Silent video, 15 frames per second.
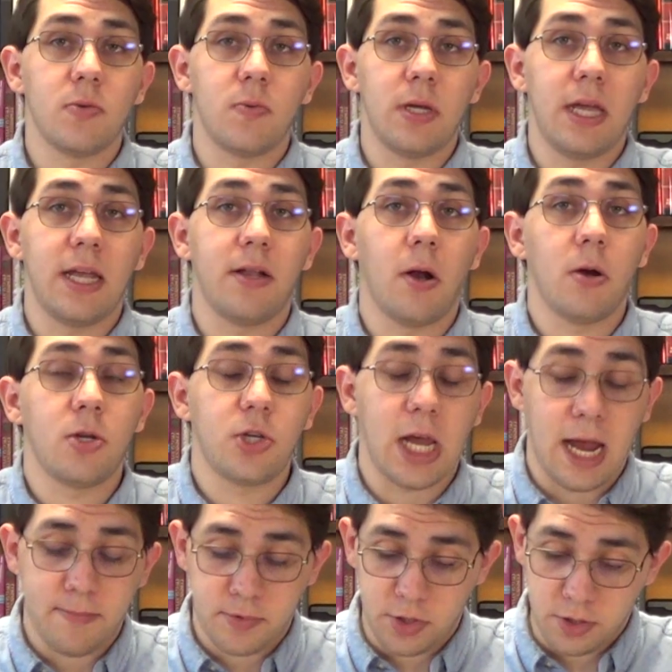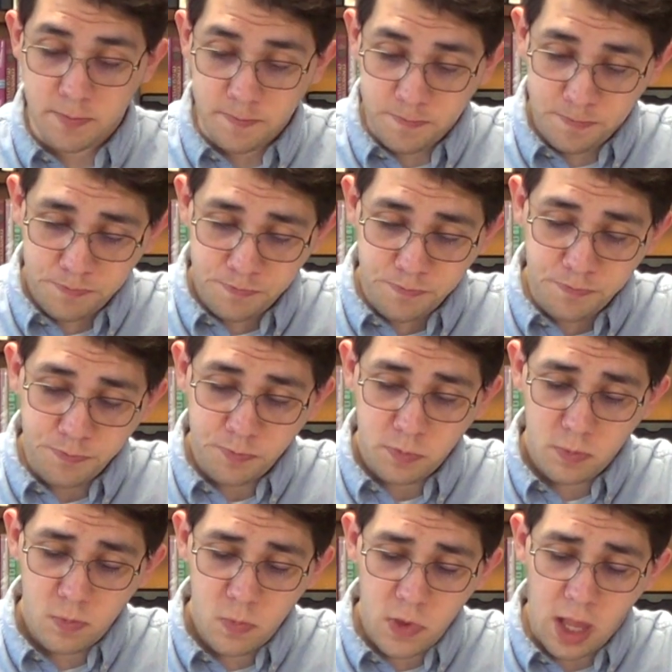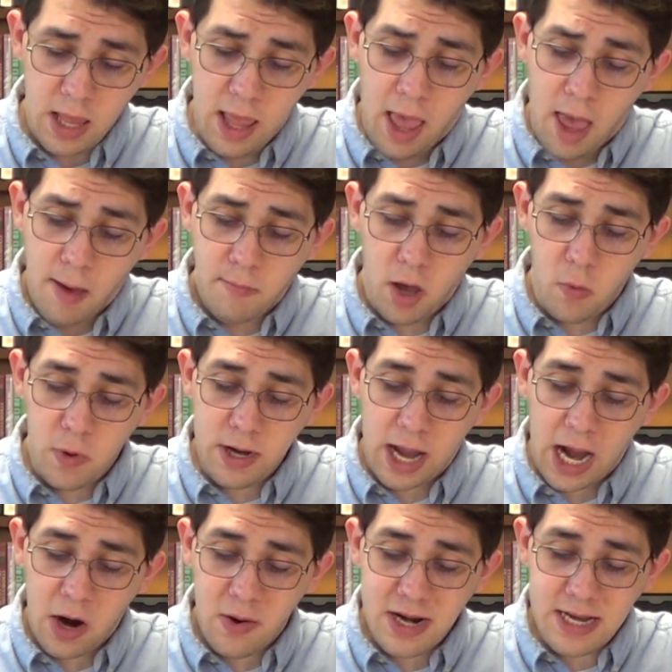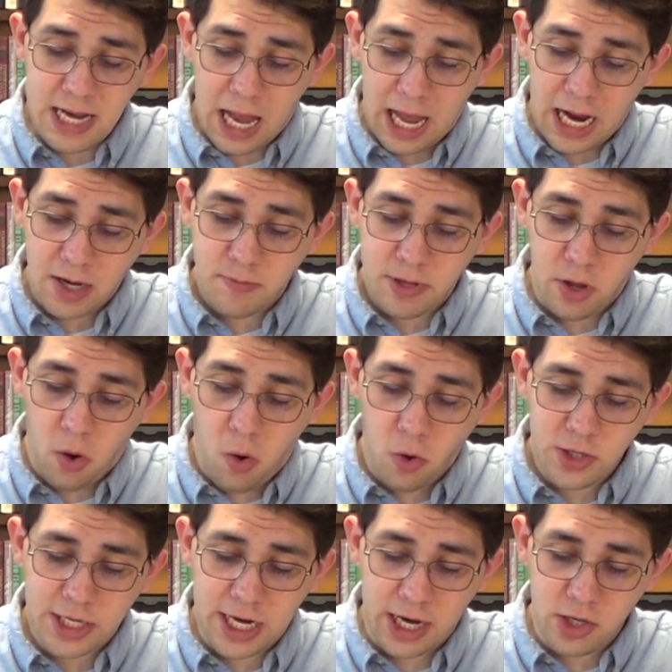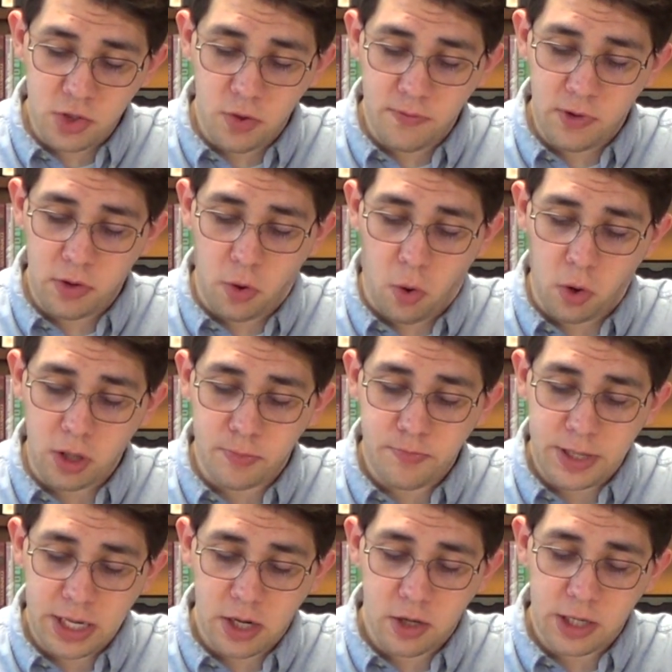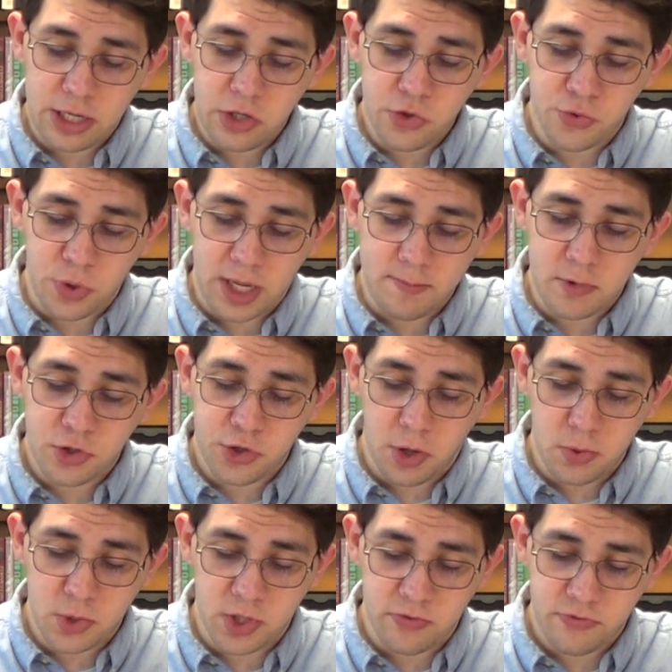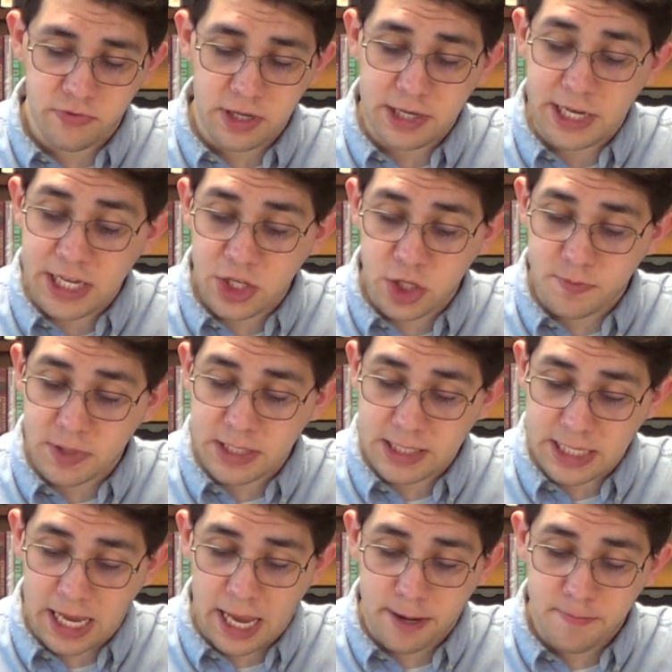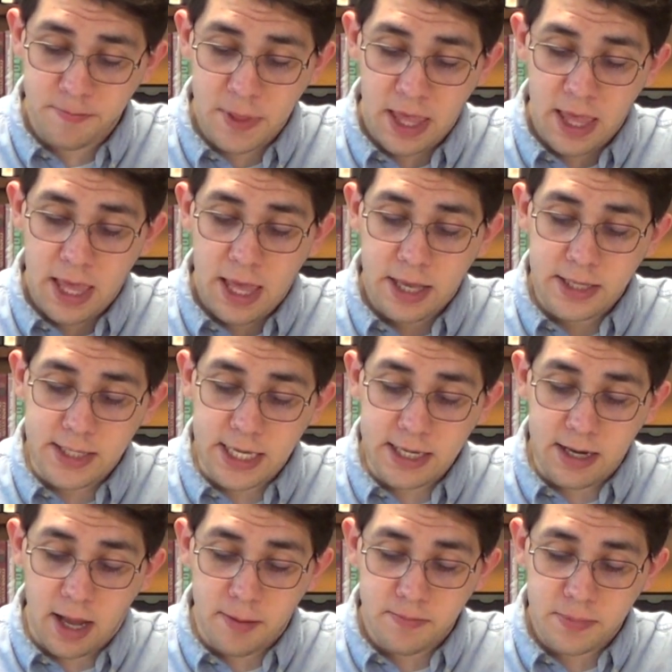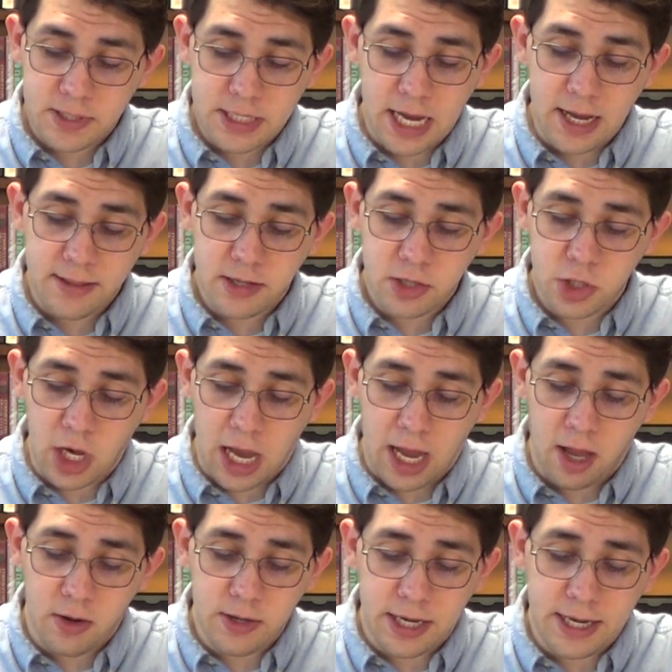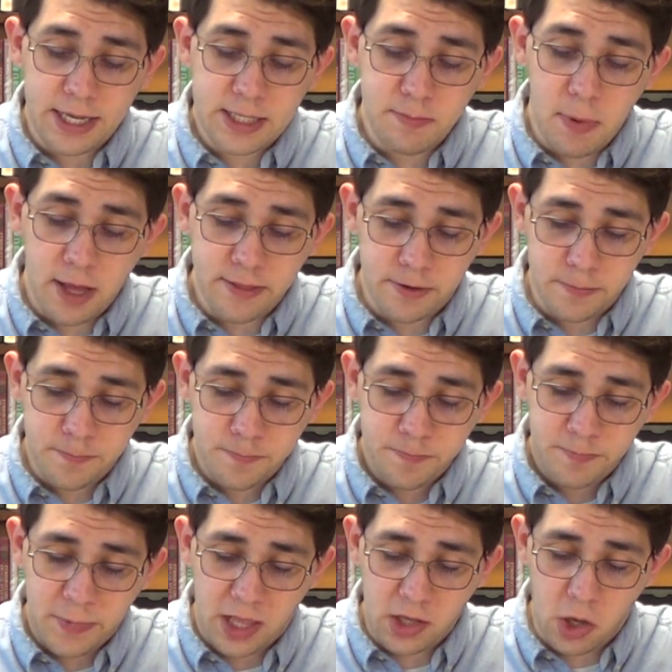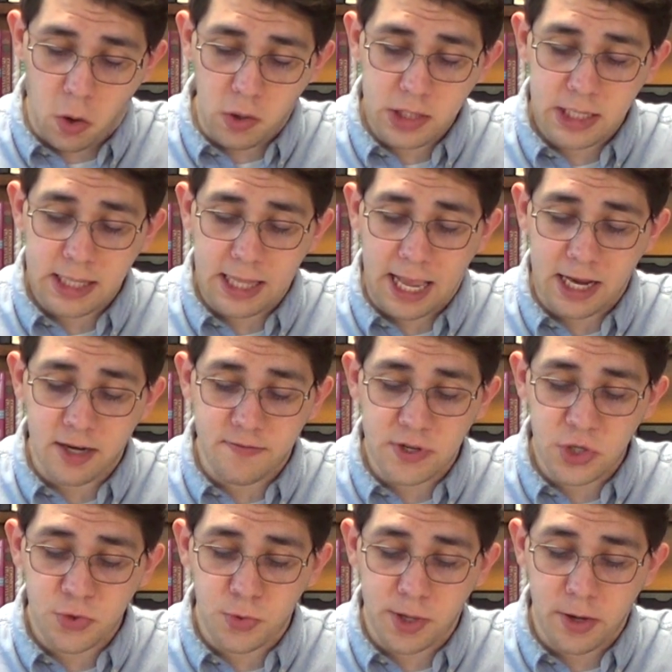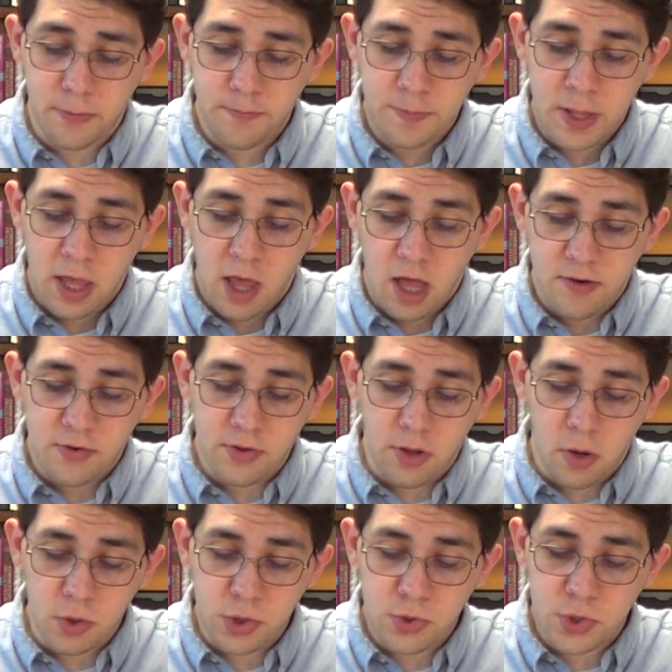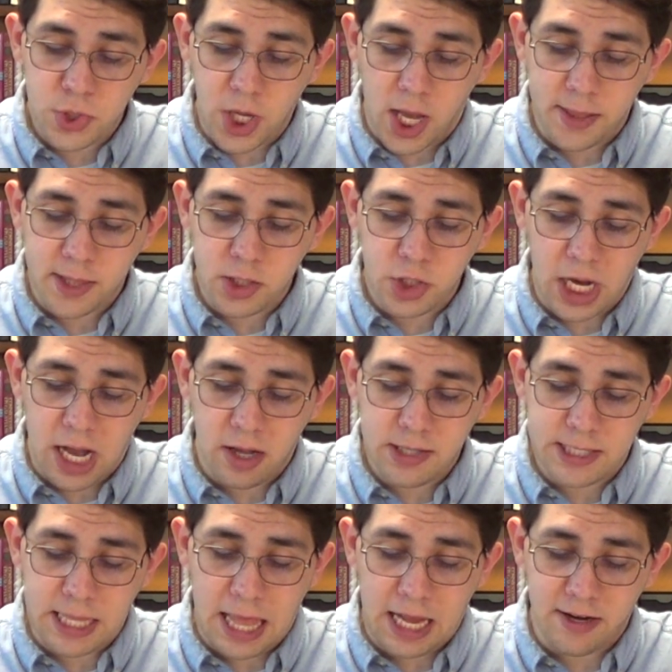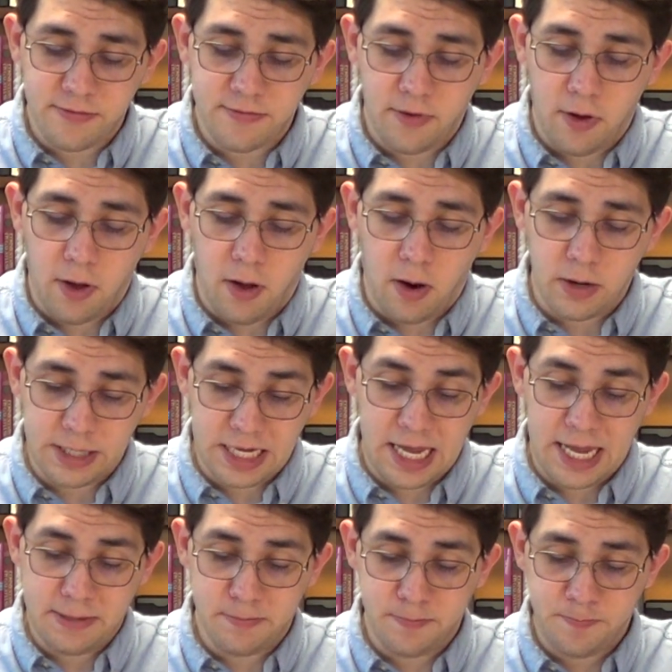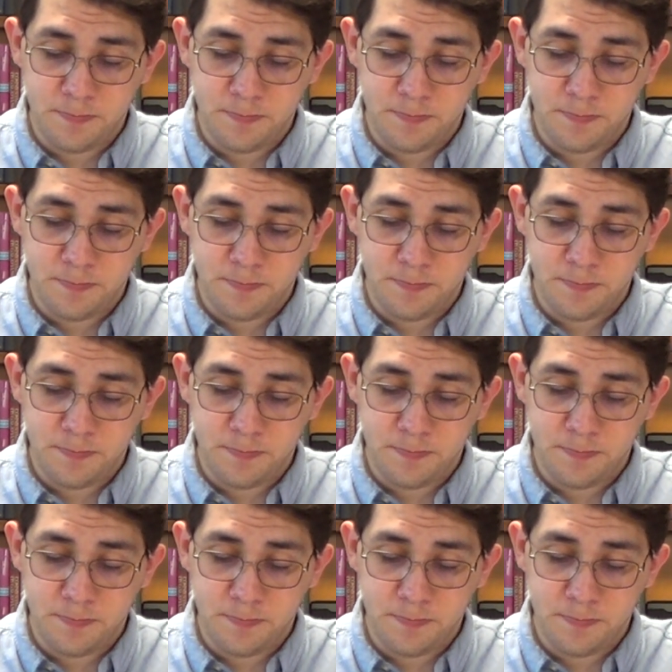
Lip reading: as we end our chapter. But when Herod died, behold, an angel of the Lord appeared in a dream to Joseph in Egypt and said, Get up, take the child and his mother, and go into the land of Israel, for those who sought the child's life are dead.